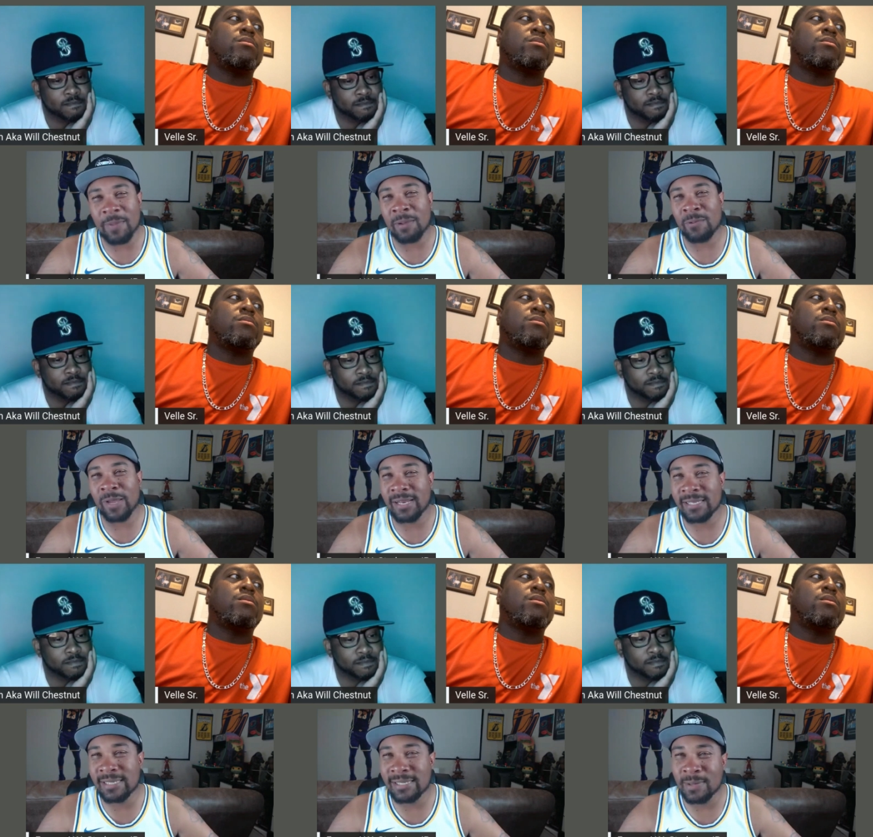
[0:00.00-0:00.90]
Speaker 1: I'm not ready to
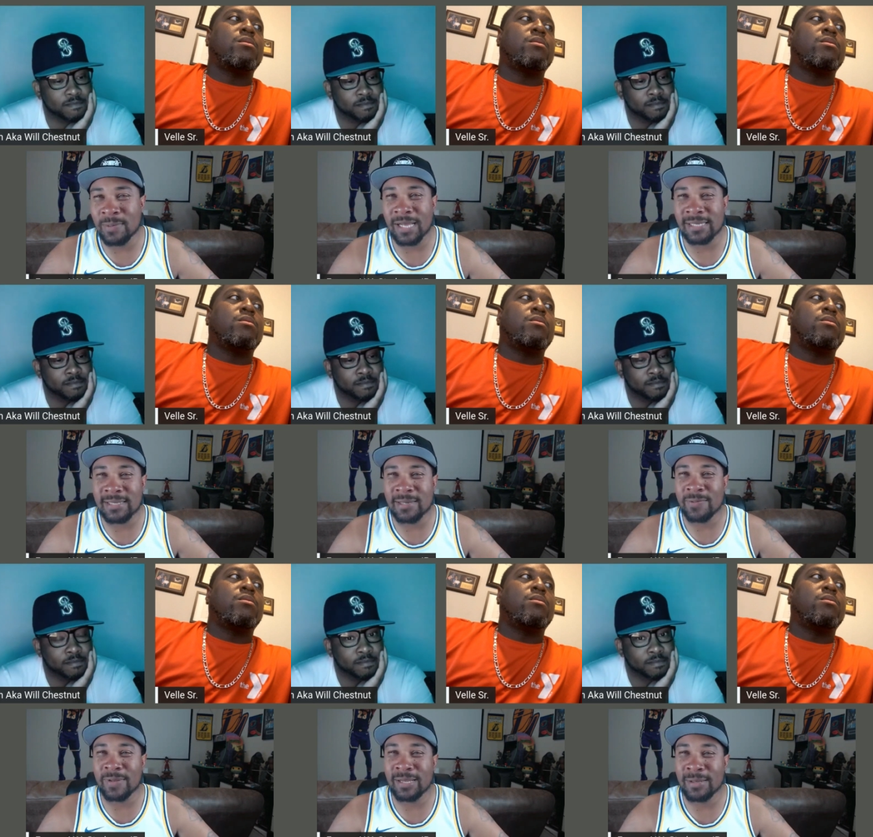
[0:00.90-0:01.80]
see some of that stuff
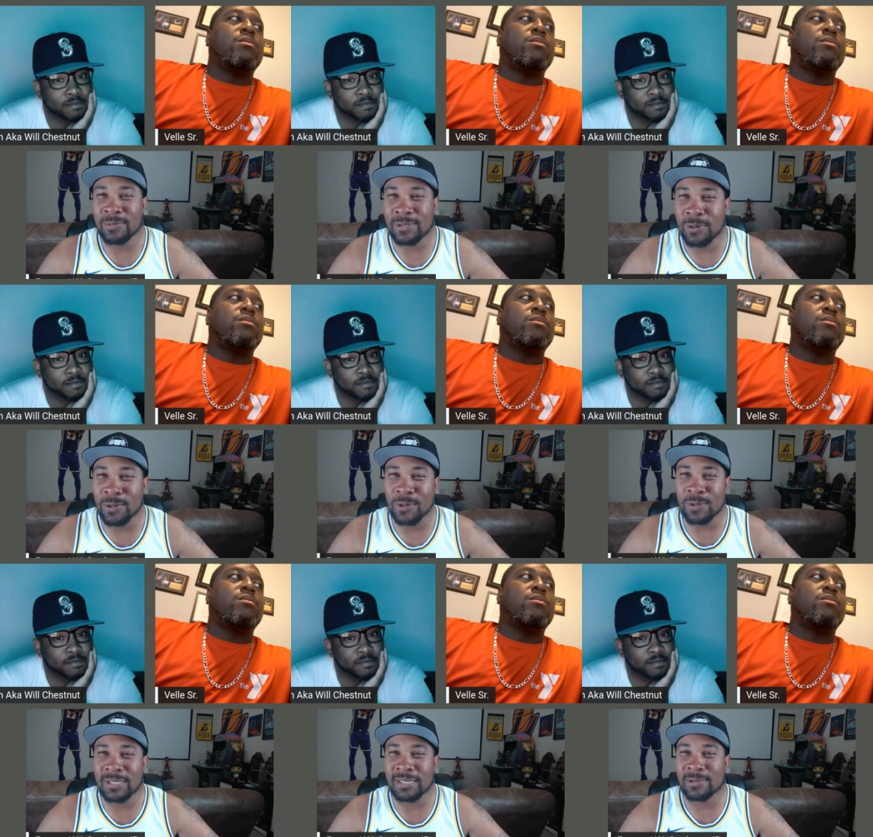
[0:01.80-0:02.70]
that was going on
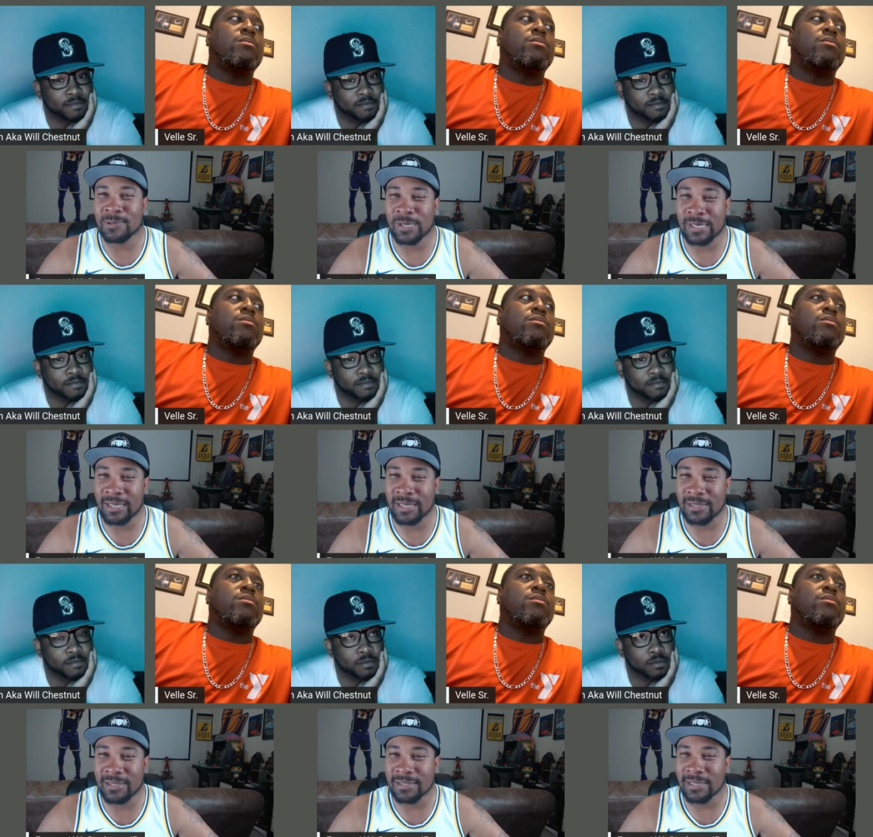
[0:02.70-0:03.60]
in season one
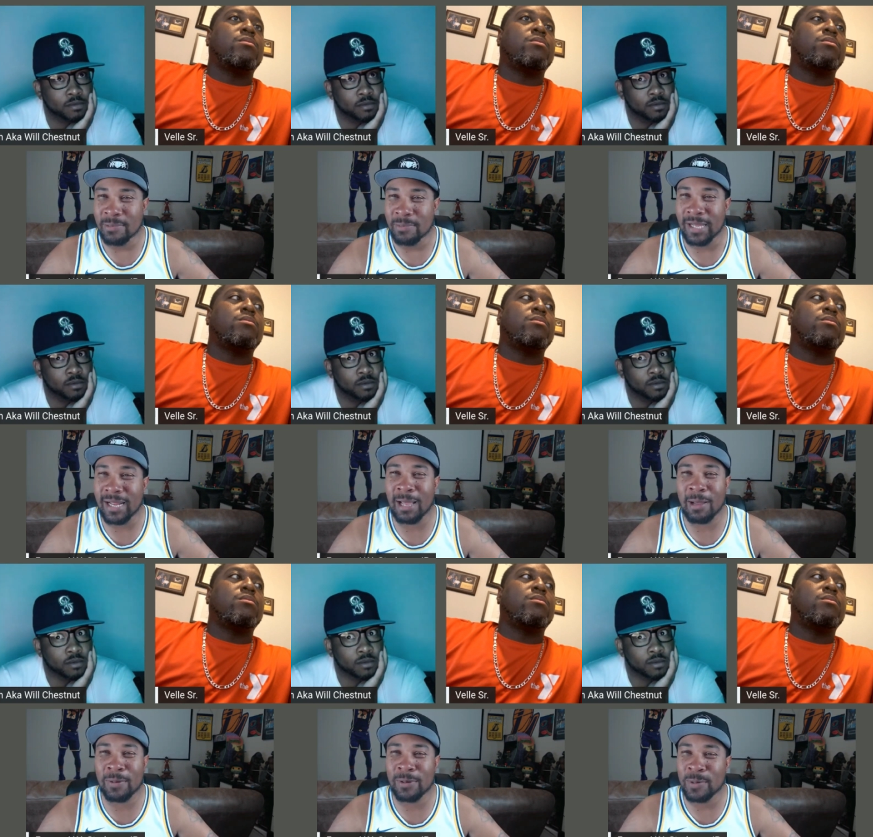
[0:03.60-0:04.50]
again just yet, man.
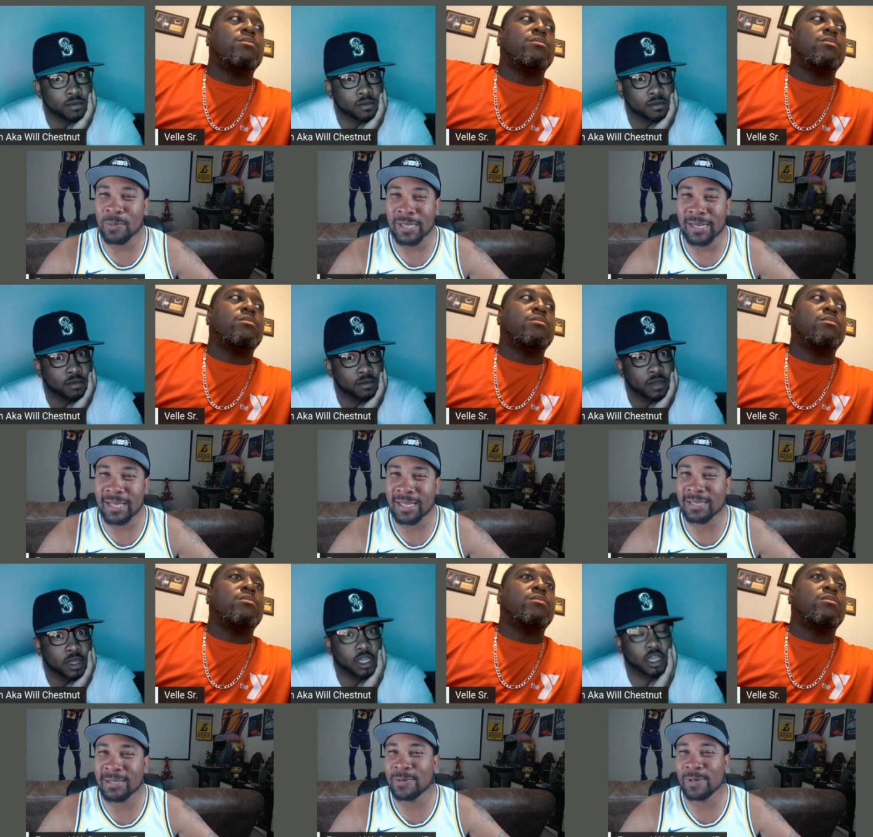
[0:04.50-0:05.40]
I don't know, man. I
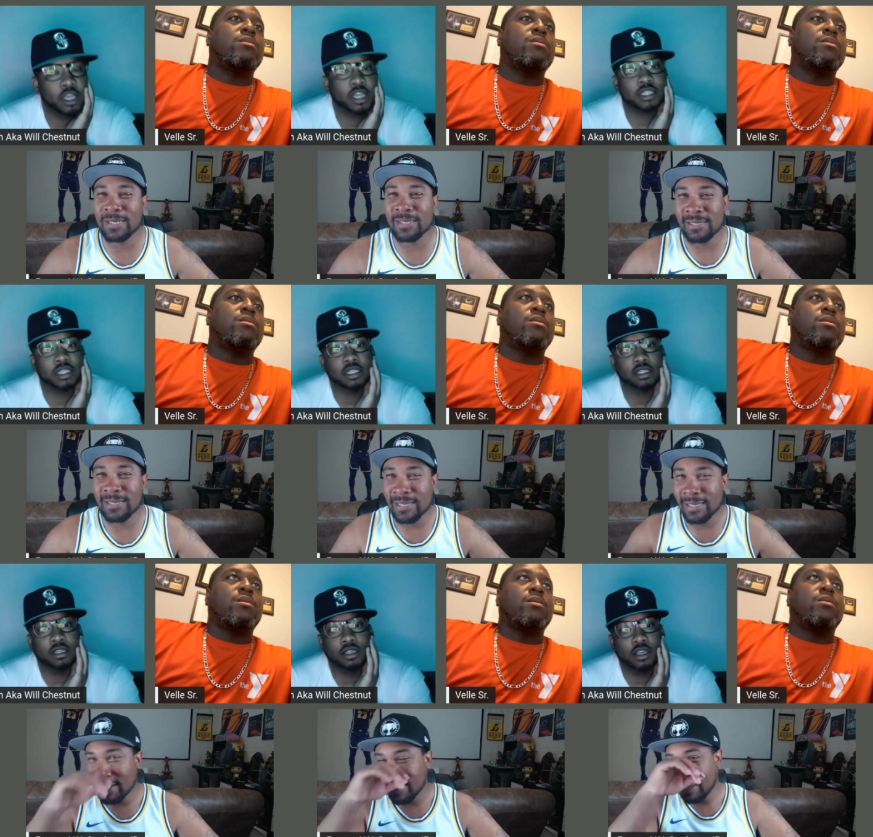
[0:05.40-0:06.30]
ain't you're ready. good in
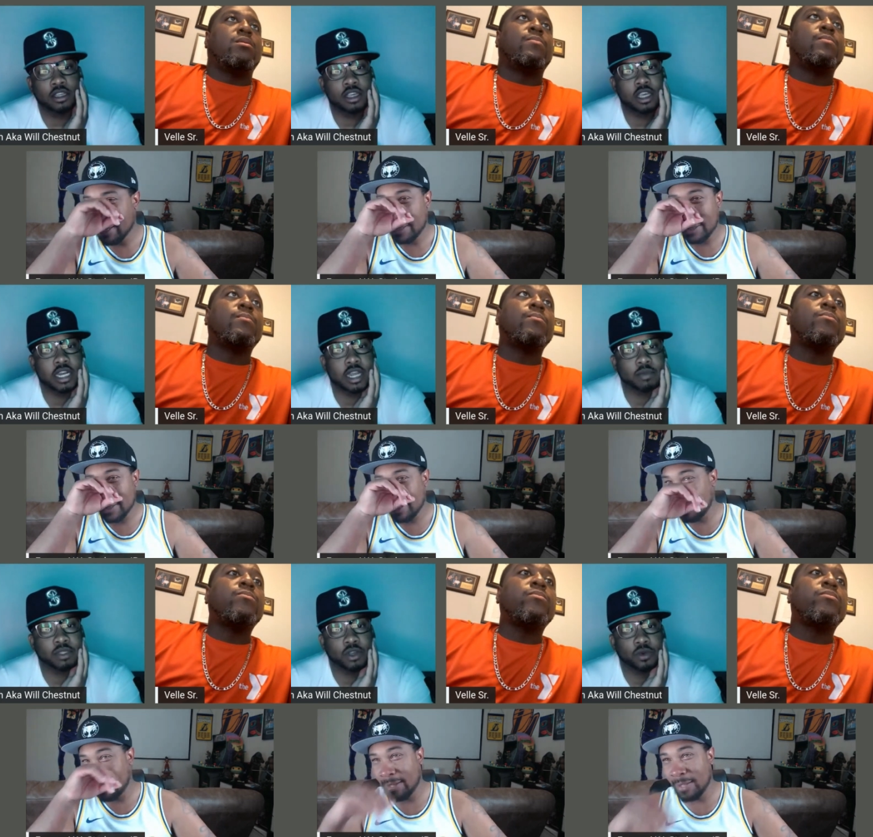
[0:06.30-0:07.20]
Speaker 2: season. You're, you're, good in
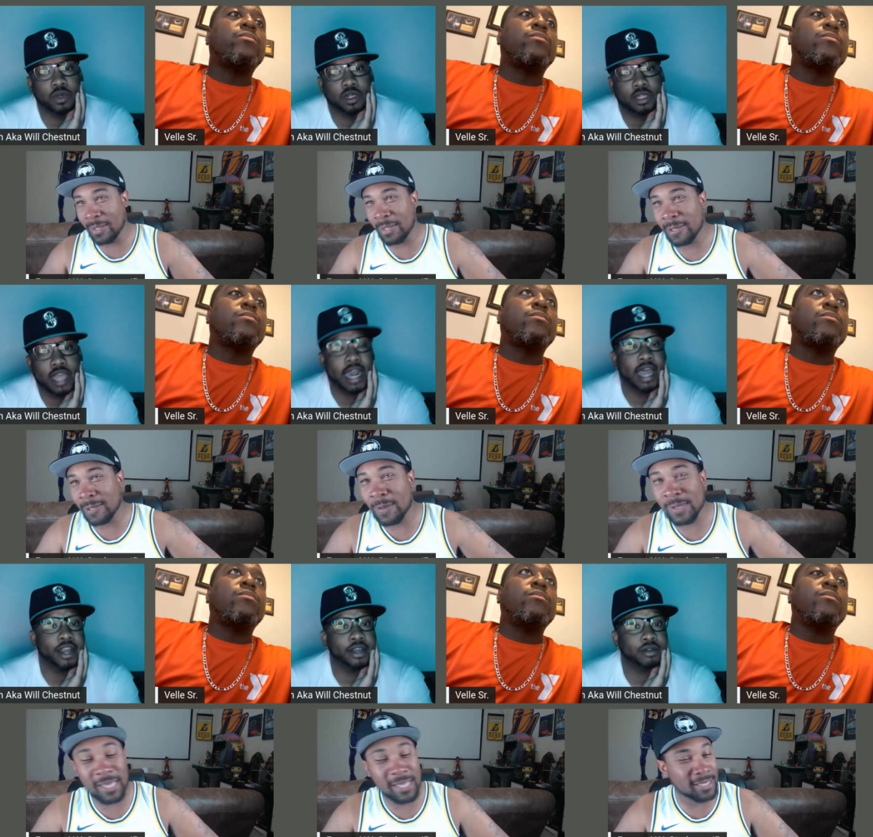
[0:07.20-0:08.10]
episode one. That okay. I
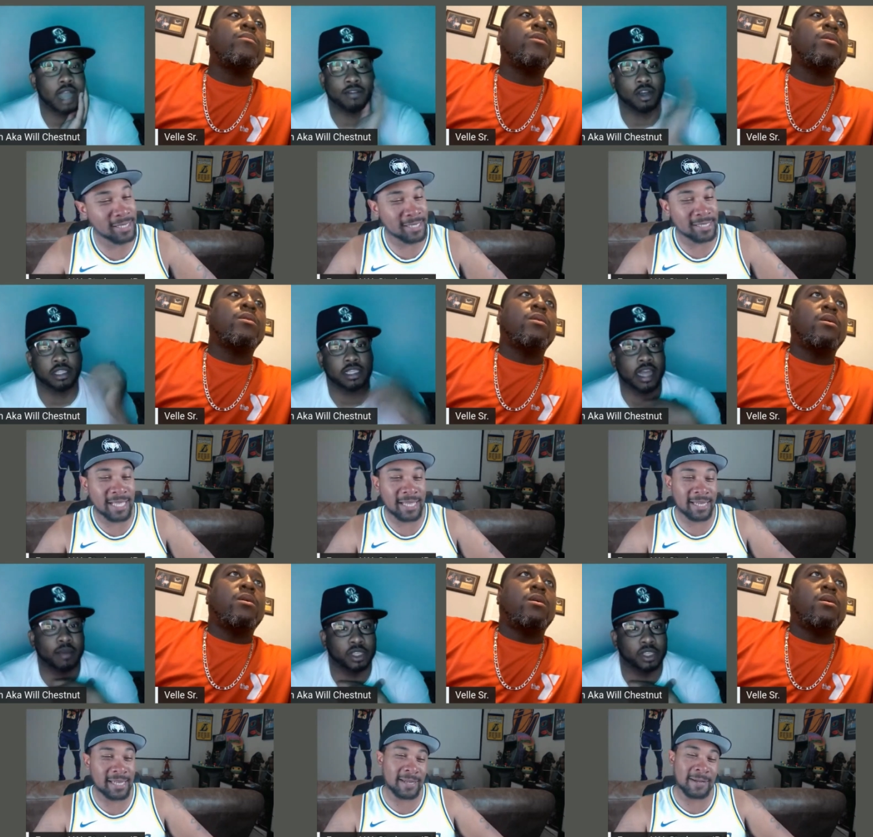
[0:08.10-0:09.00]
know. I've only seen
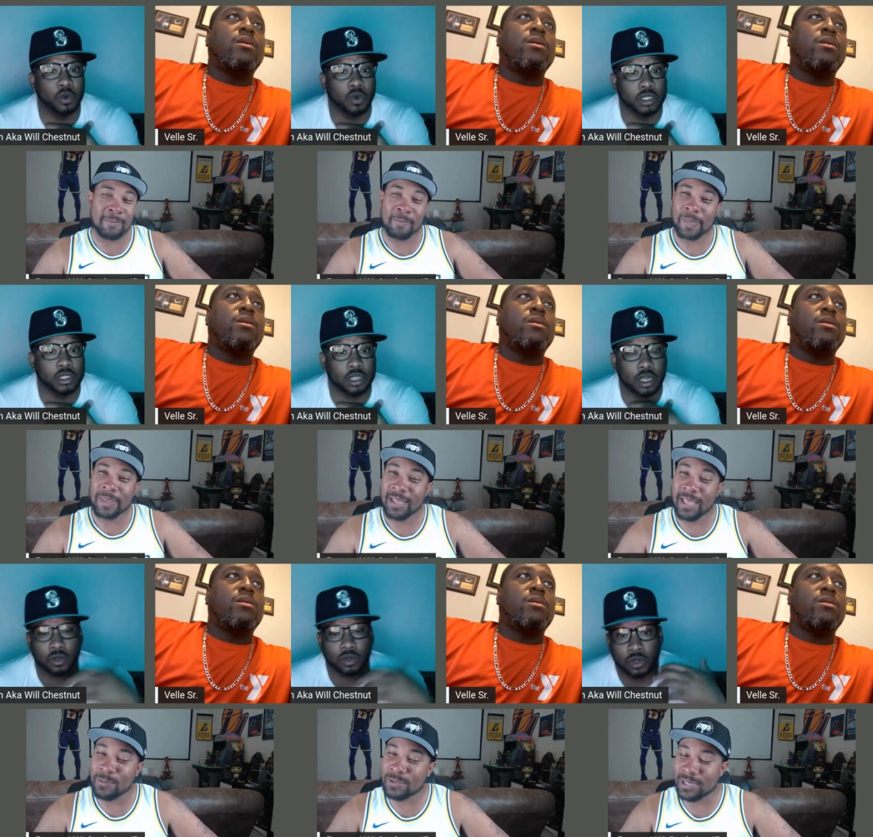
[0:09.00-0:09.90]
episode one, so
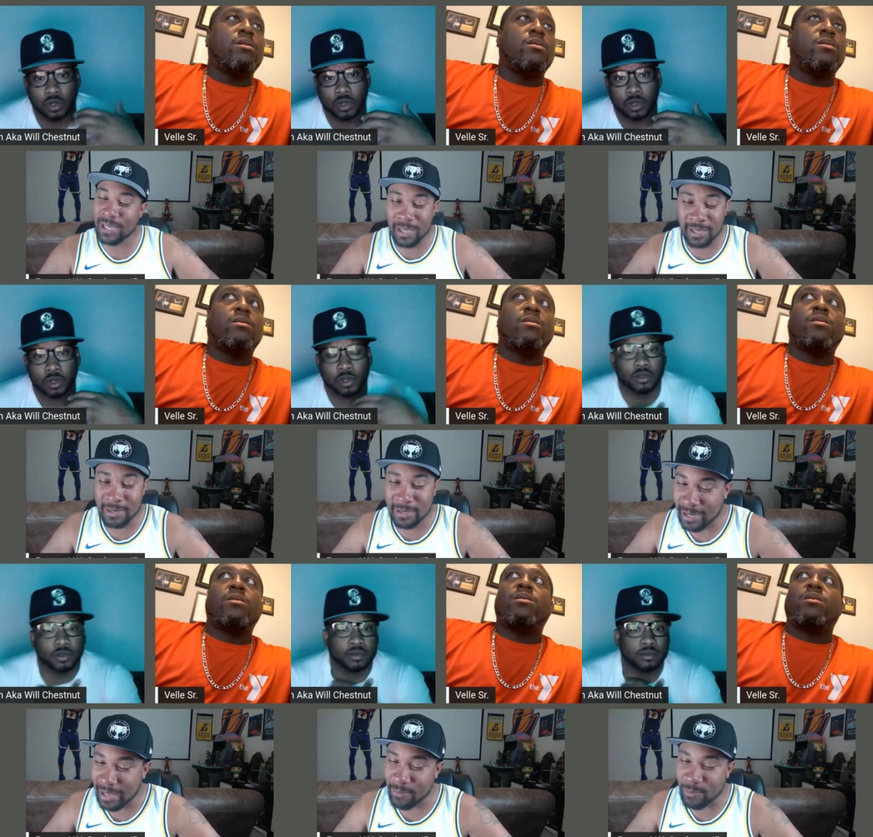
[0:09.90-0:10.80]
was,
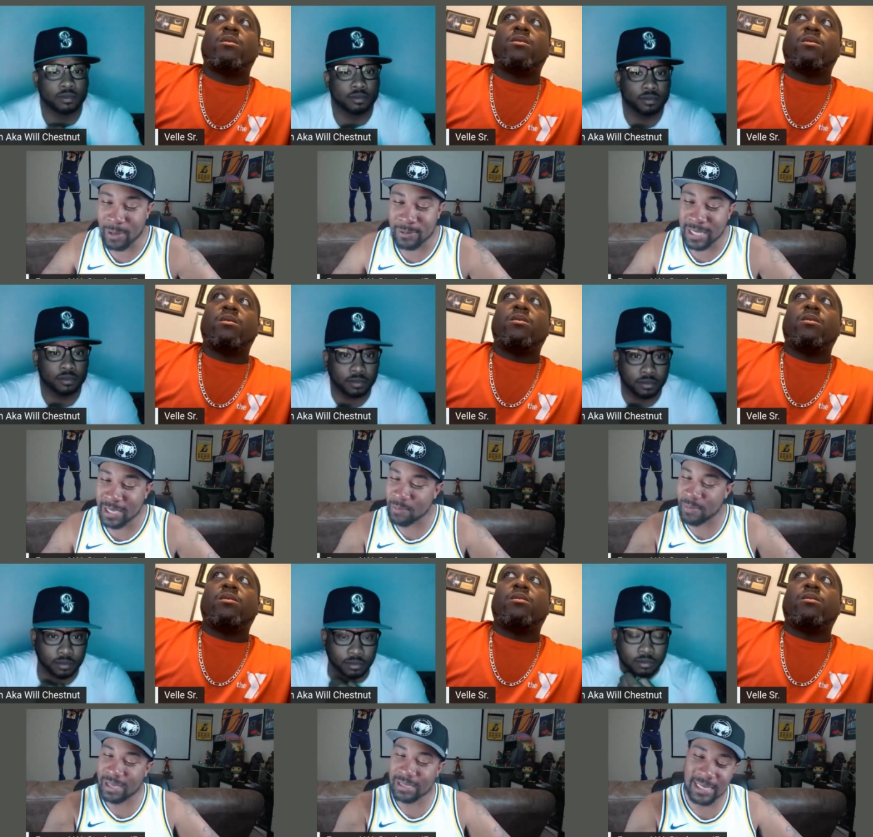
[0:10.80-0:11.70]
Speaker 1: when I was thinking about, it,